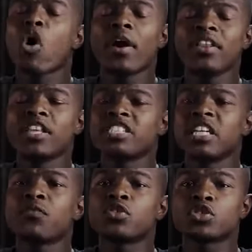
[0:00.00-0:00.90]
I would go in
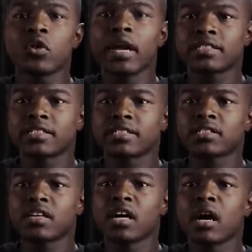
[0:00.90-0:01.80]
these different
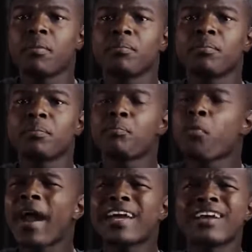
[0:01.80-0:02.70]
transits, um,
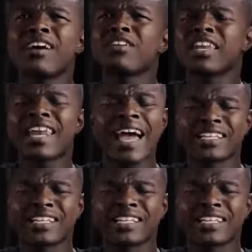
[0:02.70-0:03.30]
bright color